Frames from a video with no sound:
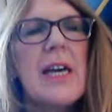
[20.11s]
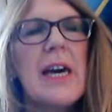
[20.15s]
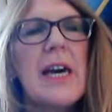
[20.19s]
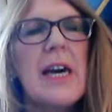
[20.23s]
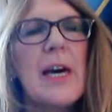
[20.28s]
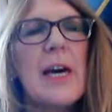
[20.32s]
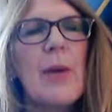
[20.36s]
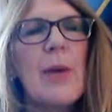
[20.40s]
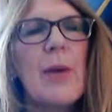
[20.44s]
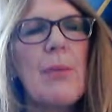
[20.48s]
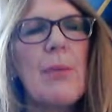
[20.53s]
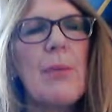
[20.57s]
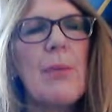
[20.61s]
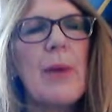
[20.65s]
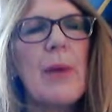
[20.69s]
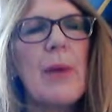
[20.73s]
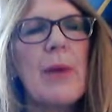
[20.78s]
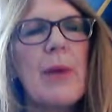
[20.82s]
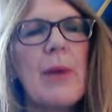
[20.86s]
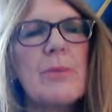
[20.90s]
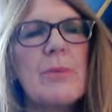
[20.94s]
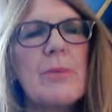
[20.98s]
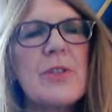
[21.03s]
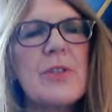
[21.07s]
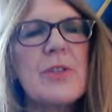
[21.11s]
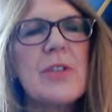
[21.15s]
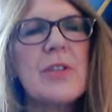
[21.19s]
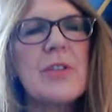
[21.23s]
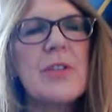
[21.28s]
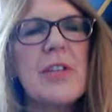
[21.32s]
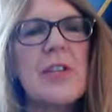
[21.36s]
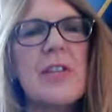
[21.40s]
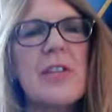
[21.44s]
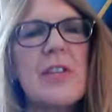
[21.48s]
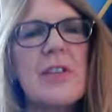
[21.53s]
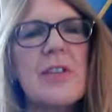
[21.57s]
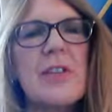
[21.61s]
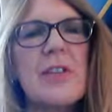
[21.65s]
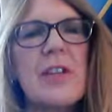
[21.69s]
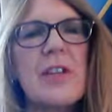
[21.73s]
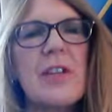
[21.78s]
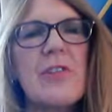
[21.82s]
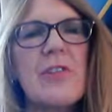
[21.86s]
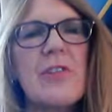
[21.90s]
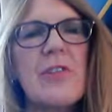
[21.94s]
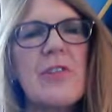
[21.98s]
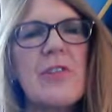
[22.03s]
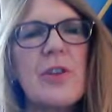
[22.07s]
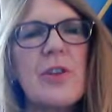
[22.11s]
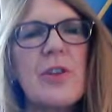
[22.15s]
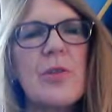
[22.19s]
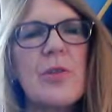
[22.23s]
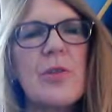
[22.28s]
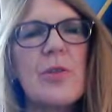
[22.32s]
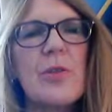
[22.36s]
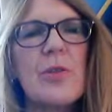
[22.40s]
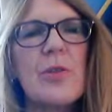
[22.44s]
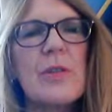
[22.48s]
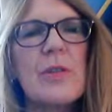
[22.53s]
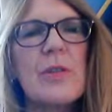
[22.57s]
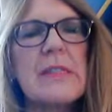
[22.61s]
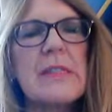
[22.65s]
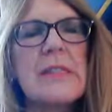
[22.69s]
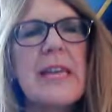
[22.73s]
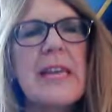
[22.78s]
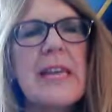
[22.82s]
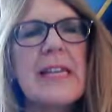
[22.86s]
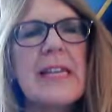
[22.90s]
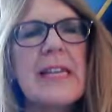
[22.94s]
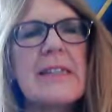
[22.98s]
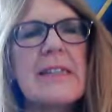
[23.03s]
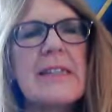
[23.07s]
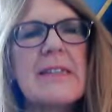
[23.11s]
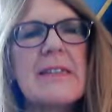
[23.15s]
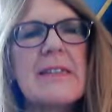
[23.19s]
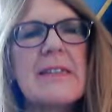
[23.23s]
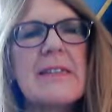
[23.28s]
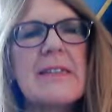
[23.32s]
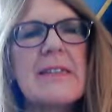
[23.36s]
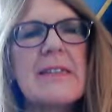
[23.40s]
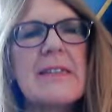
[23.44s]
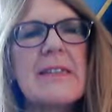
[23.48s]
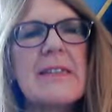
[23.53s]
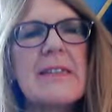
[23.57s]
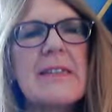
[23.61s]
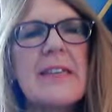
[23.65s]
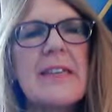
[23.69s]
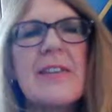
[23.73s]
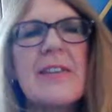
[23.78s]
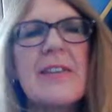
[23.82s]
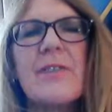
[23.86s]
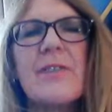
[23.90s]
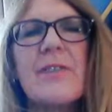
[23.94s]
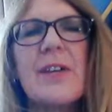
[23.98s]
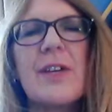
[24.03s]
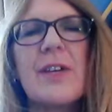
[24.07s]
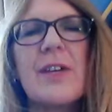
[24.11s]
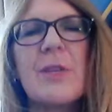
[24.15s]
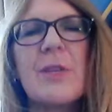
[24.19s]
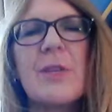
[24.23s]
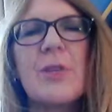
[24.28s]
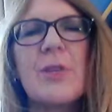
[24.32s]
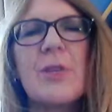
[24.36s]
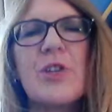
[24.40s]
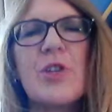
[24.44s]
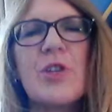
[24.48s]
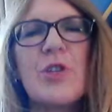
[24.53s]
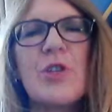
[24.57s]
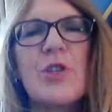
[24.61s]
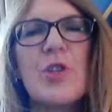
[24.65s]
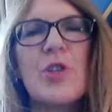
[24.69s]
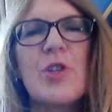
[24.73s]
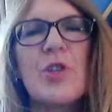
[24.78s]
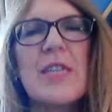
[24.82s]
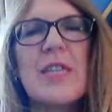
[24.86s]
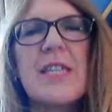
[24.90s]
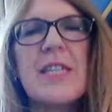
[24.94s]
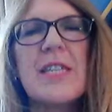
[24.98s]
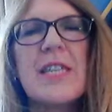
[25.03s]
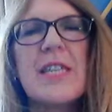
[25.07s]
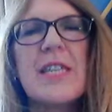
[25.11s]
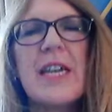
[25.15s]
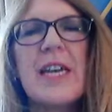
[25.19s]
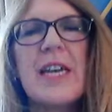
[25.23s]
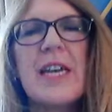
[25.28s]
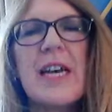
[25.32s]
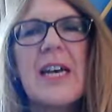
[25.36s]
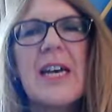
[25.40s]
I'm just going to give it a few seconds to see if anybody joins.